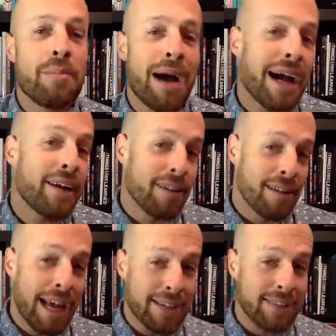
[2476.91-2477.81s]
buy your
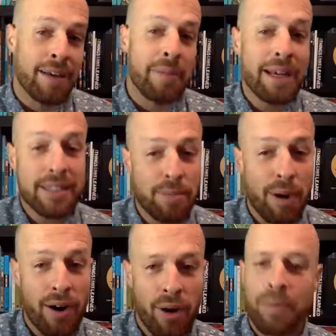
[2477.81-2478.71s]
Alexa and make a
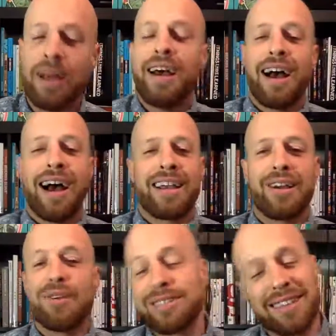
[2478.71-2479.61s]
smart home. You
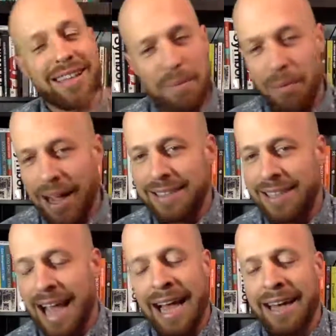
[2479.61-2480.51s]
don't just leap right to
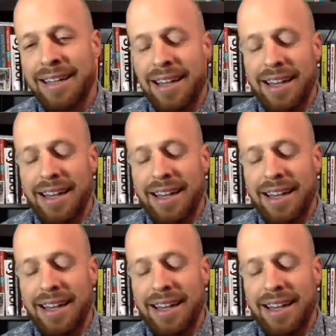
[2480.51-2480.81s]
the end.